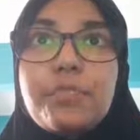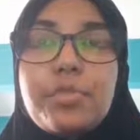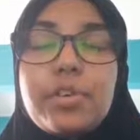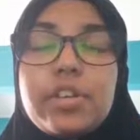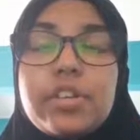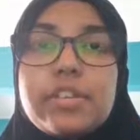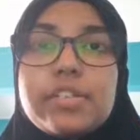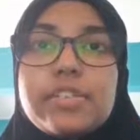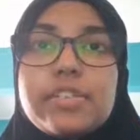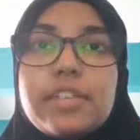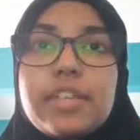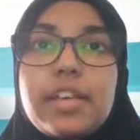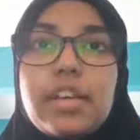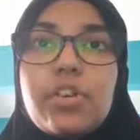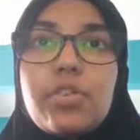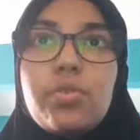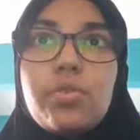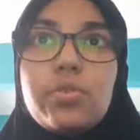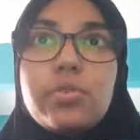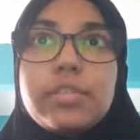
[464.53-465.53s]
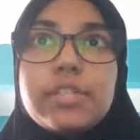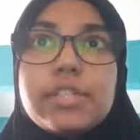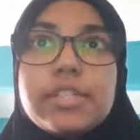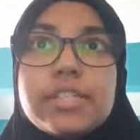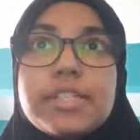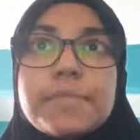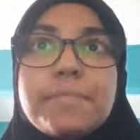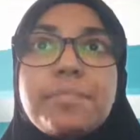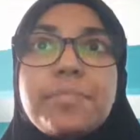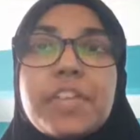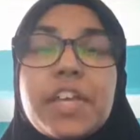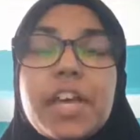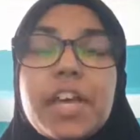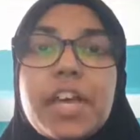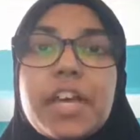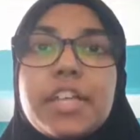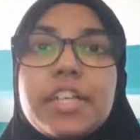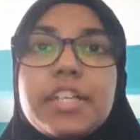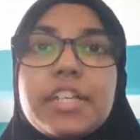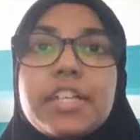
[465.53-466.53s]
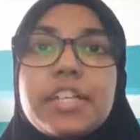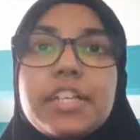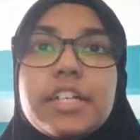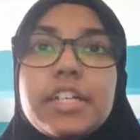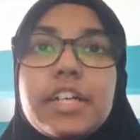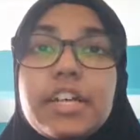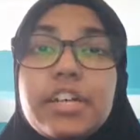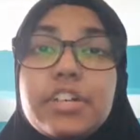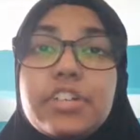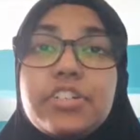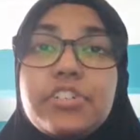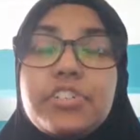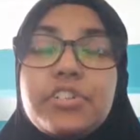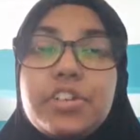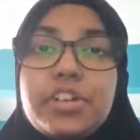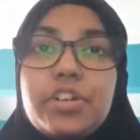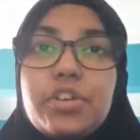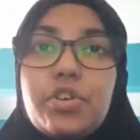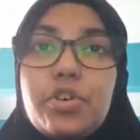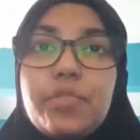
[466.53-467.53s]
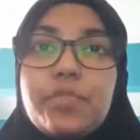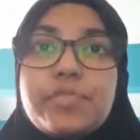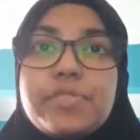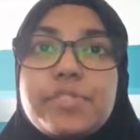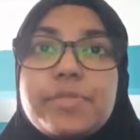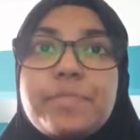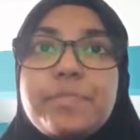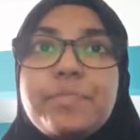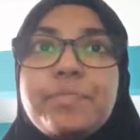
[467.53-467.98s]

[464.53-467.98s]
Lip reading: various stakeholders and inherent trade-offs.